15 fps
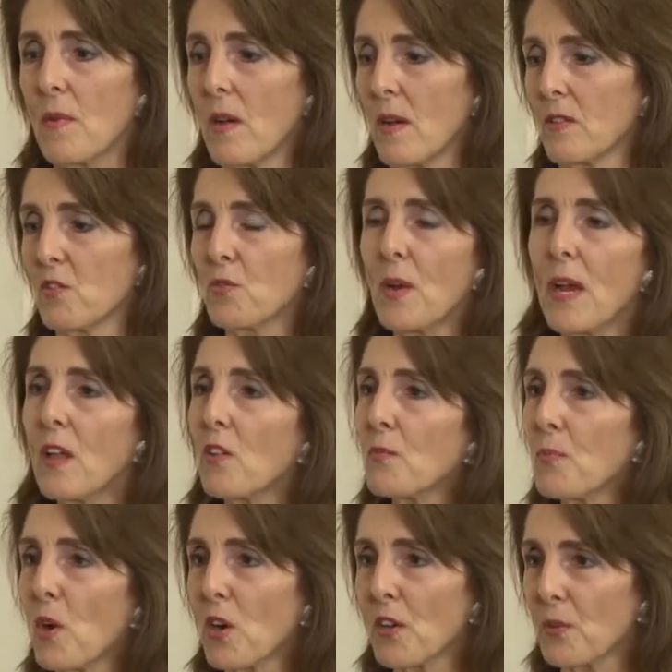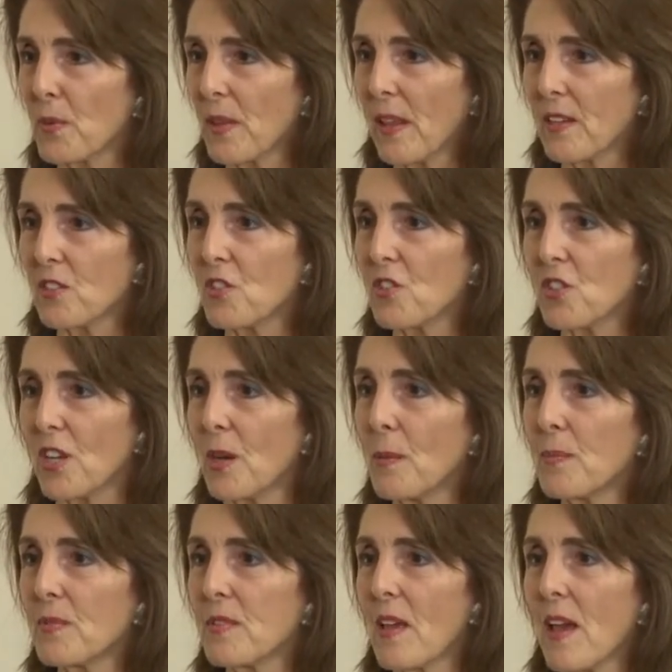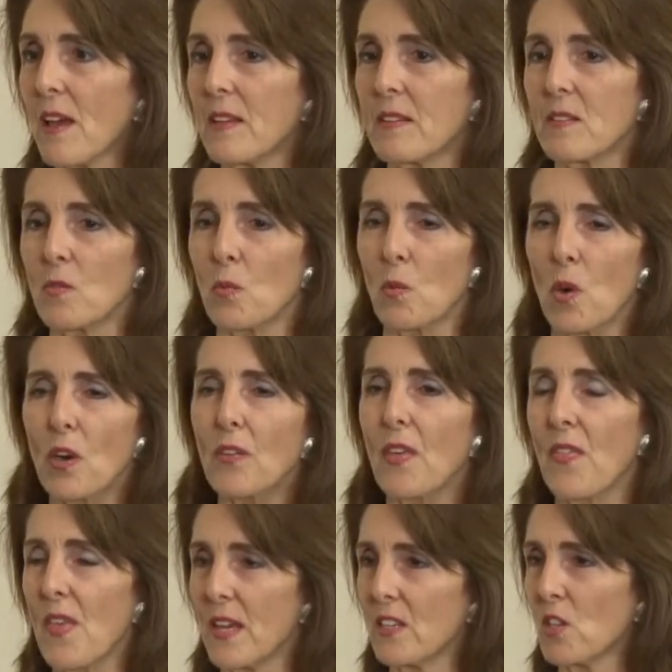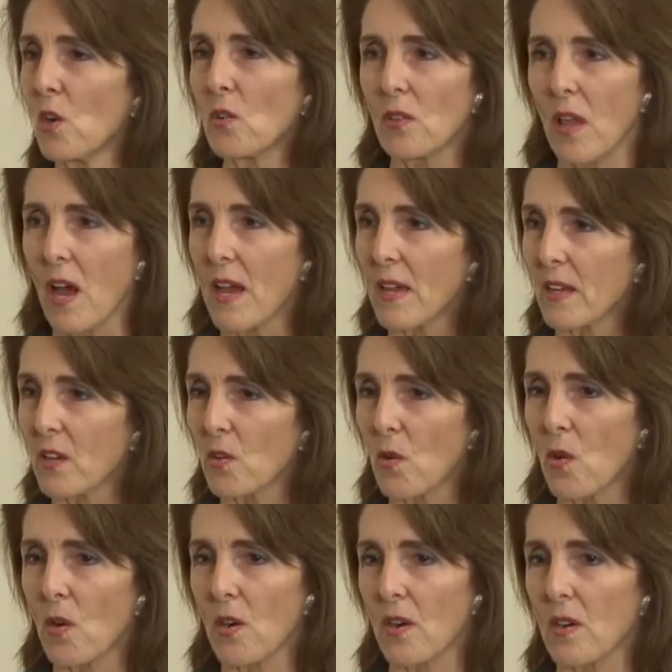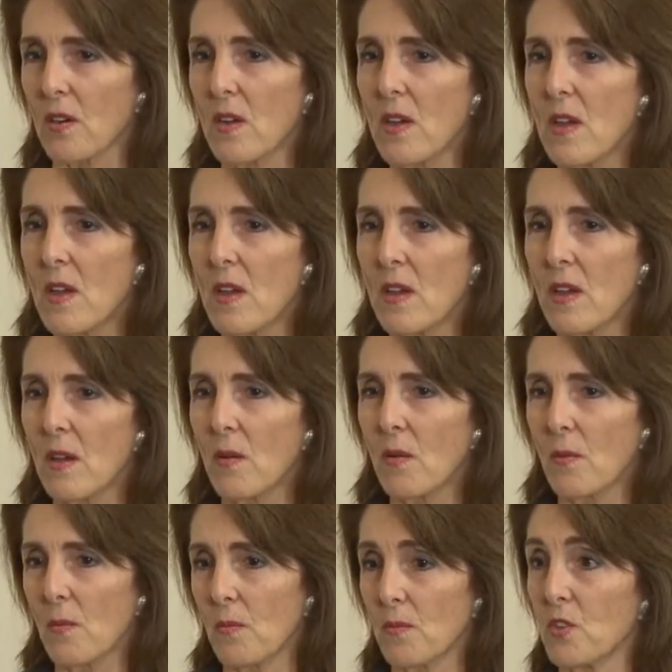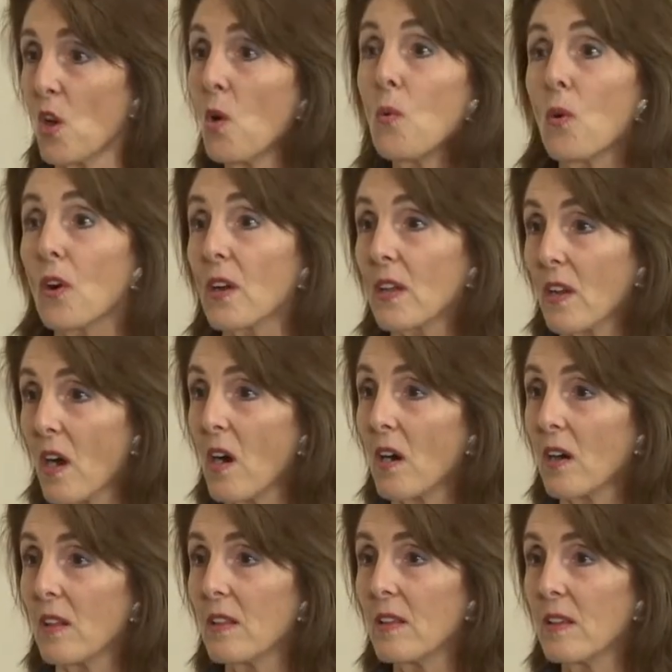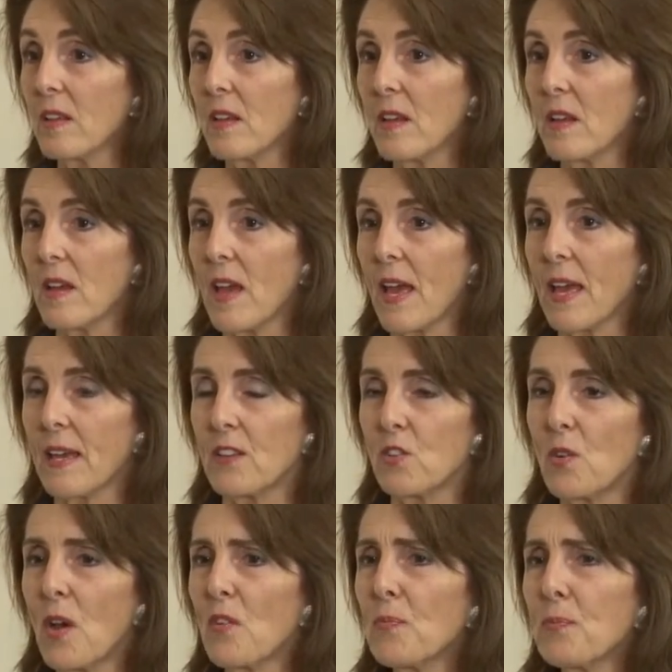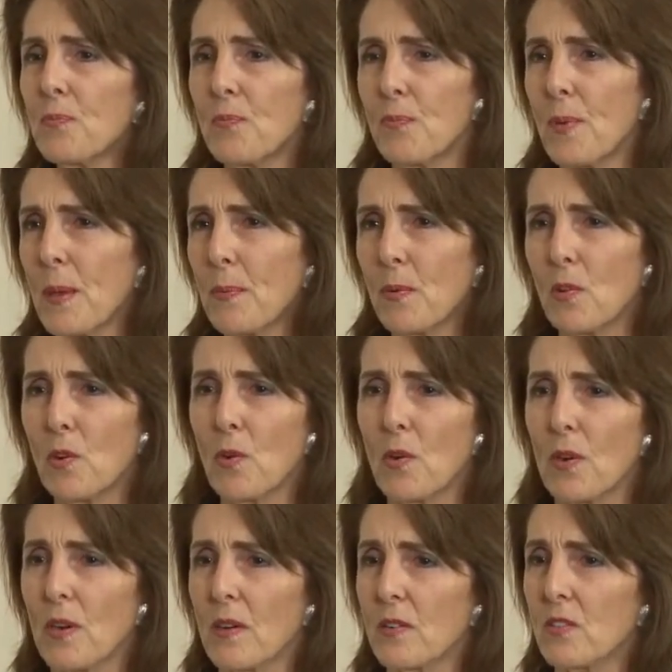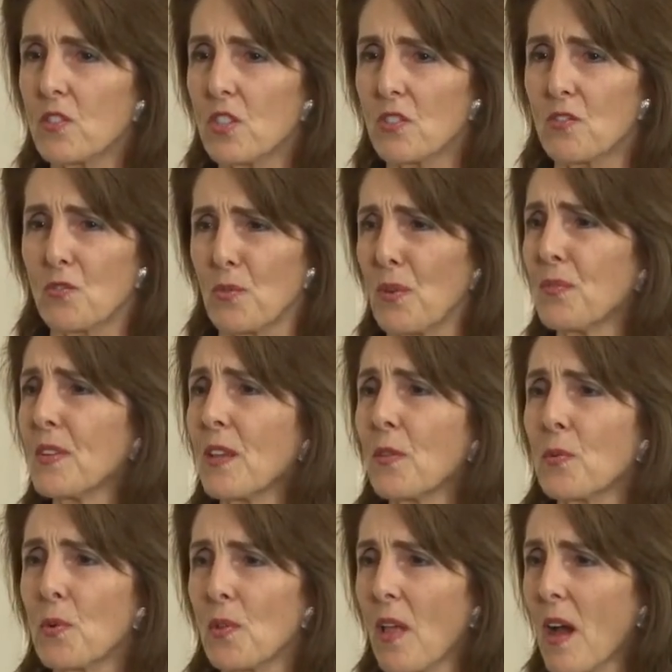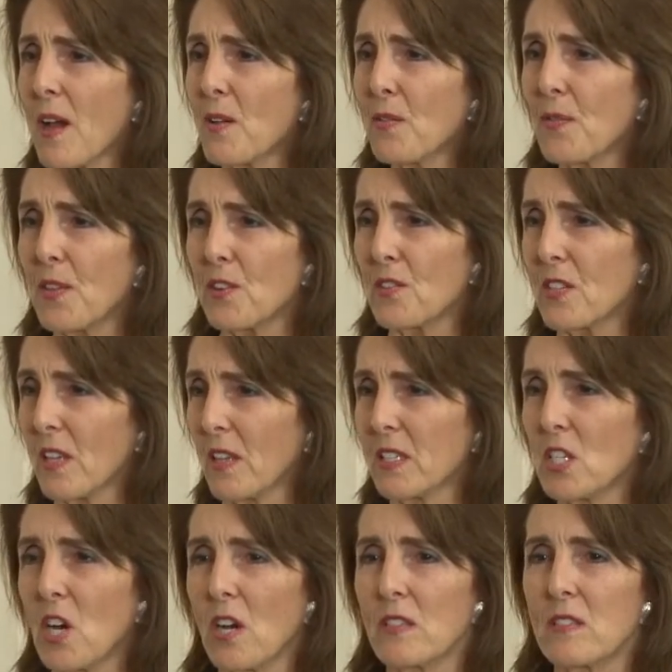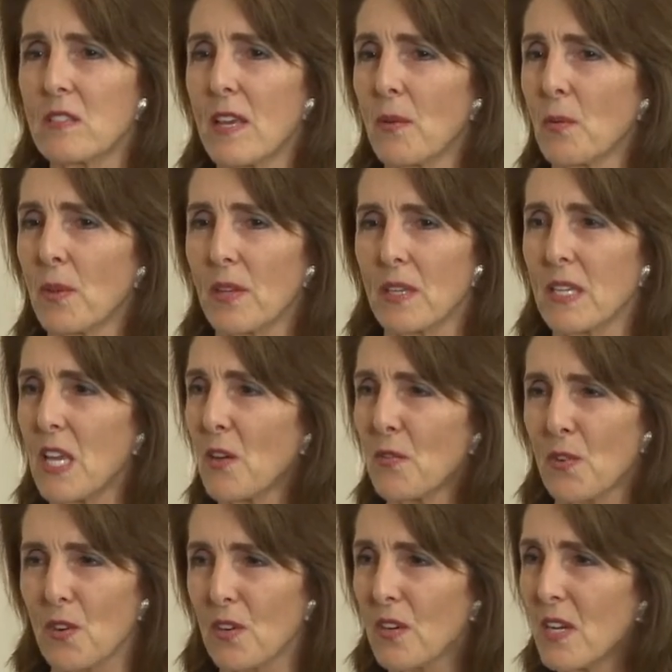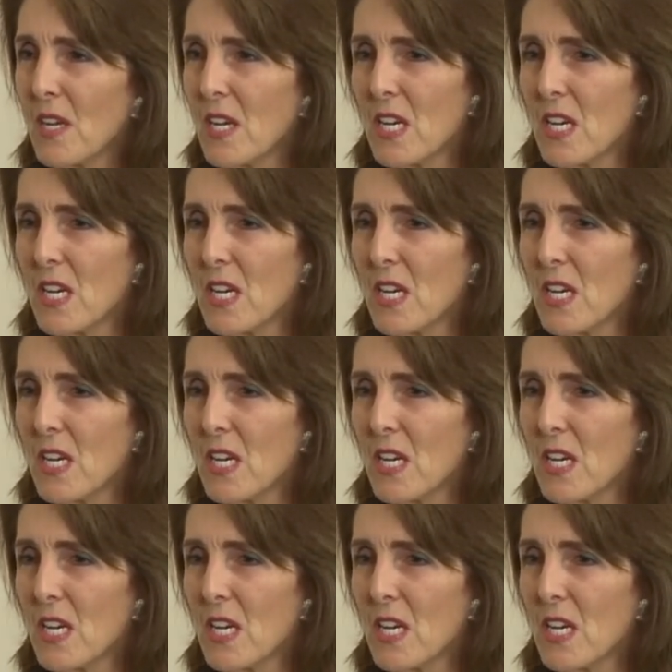a trail of broken relationships and work that they don't like, or no work at all. And you have people who are just drifting through life. They're dilettantes. They really never